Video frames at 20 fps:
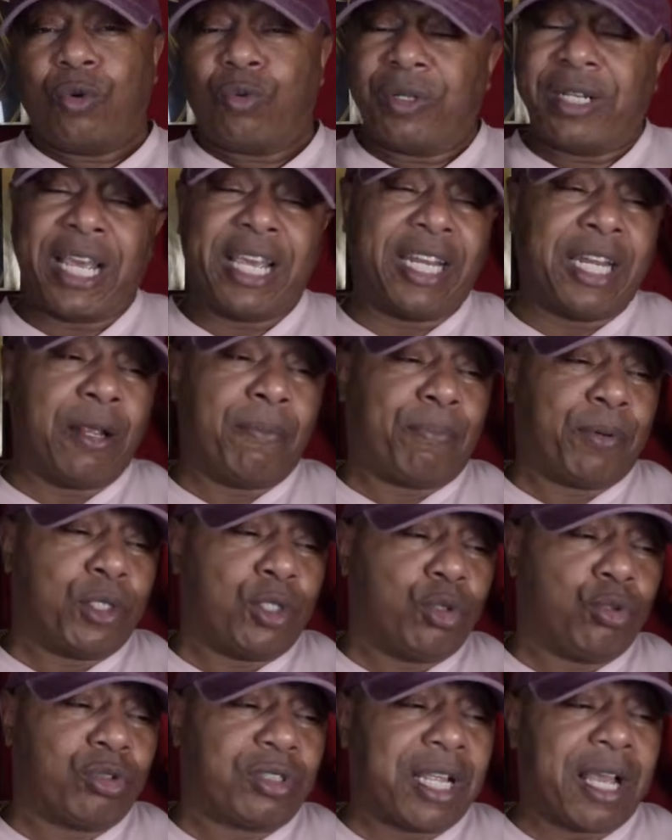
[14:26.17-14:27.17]
When they didn't
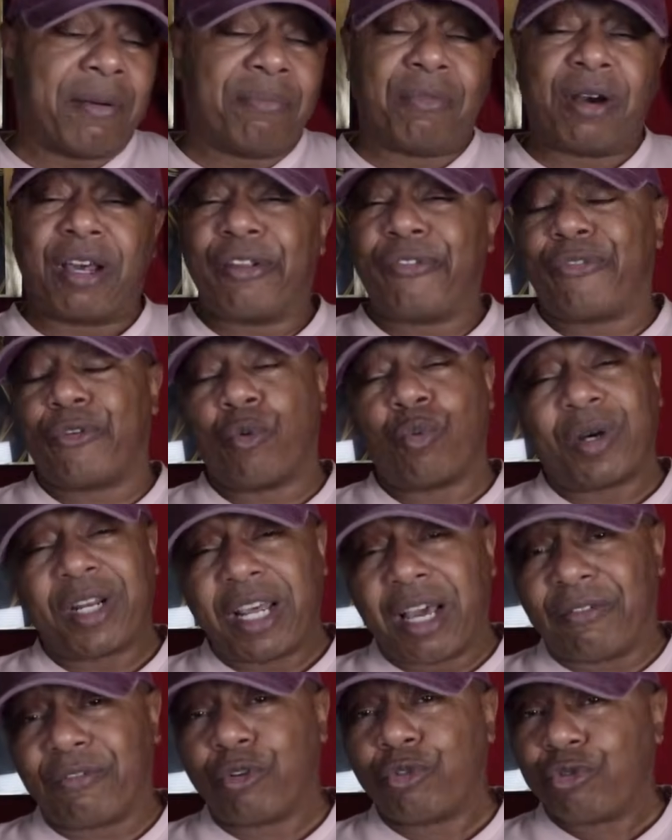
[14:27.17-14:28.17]
produce that money for
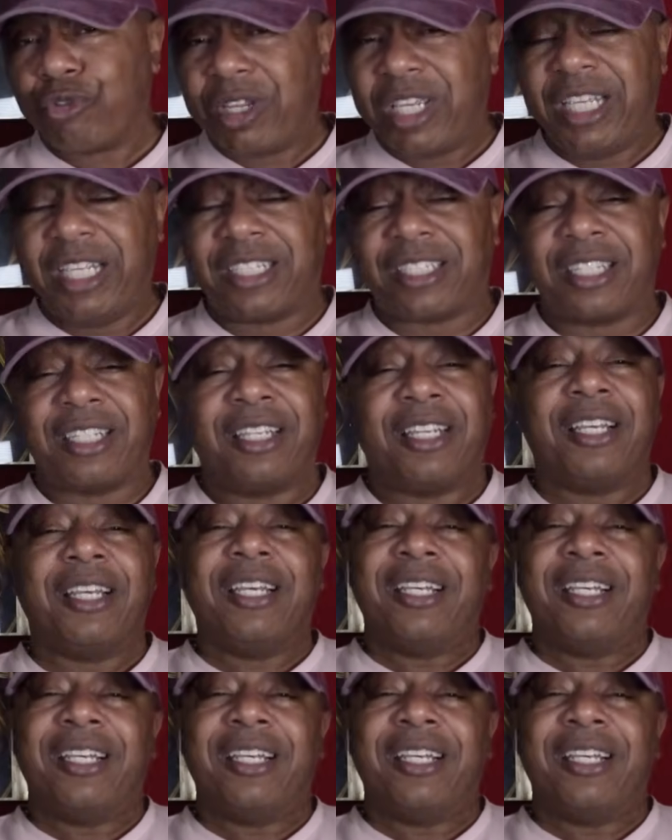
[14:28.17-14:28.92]
whatever reason,